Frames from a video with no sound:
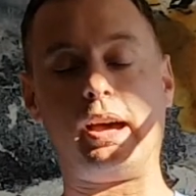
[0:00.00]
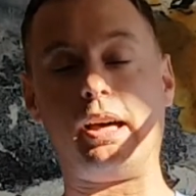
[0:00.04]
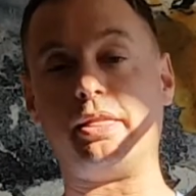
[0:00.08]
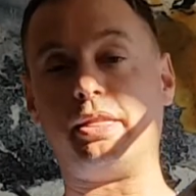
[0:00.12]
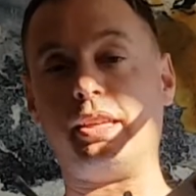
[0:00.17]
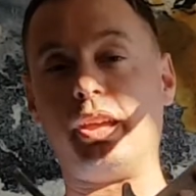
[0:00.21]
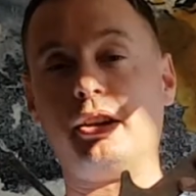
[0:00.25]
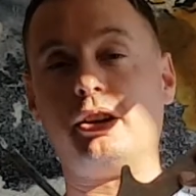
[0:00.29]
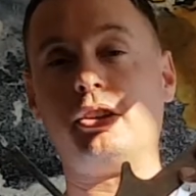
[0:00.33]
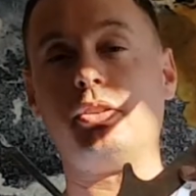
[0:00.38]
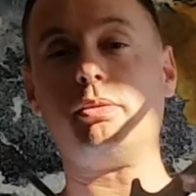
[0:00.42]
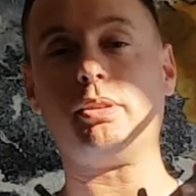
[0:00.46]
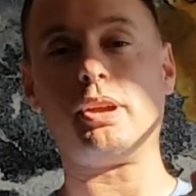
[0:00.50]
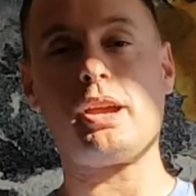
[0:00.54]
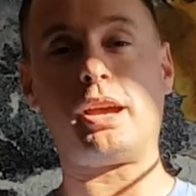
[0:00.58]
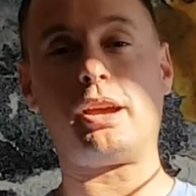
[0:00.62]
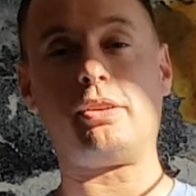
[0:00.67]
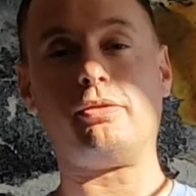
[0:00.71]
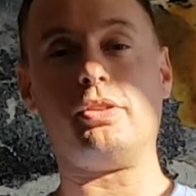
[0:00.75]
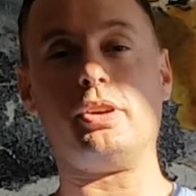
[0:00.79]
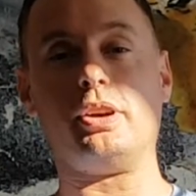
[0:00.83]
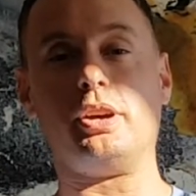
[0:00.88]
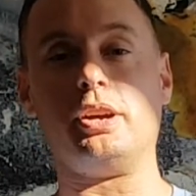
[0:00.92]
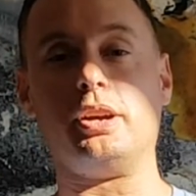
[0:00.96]
Thank you.
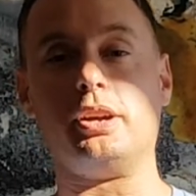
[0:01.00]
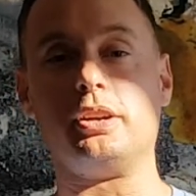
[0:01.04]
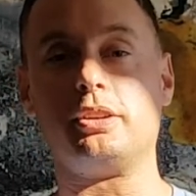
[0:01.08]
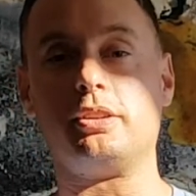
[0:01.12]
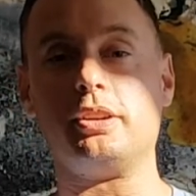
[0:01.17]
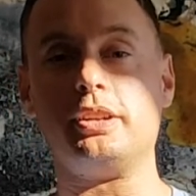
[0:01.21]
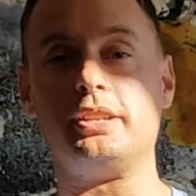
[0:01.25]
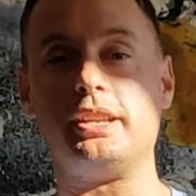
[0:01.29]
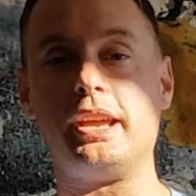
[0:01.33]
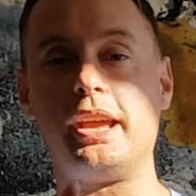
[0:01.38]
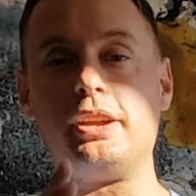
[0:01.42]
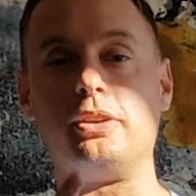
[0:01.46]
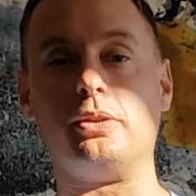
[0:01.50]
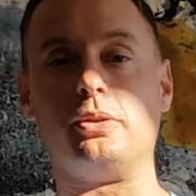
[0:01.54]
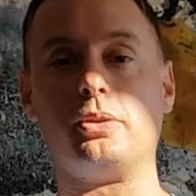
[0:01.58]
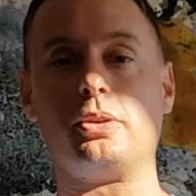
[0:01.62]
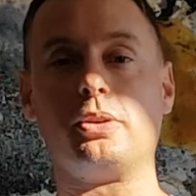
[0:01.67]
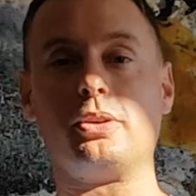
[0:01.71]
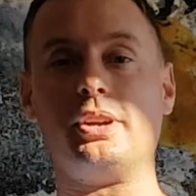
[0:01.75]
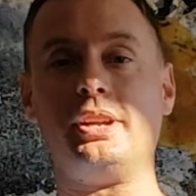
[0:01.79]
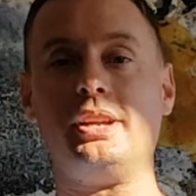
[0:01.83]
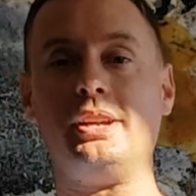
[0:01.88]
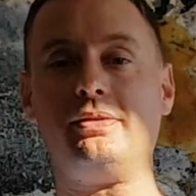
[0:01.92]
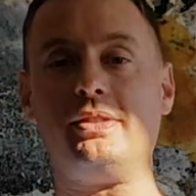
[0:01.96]
Have a good day
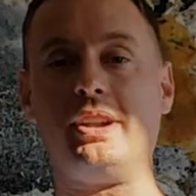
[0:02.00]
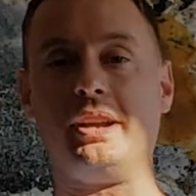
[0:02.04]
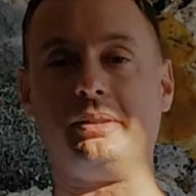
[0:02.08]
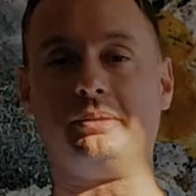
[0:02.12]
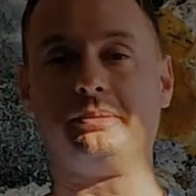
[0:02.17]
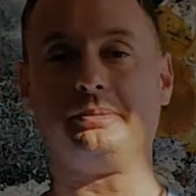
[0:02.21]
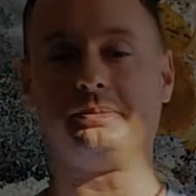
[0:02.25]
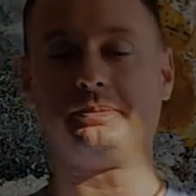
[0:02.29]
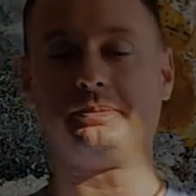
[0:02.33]
or evening.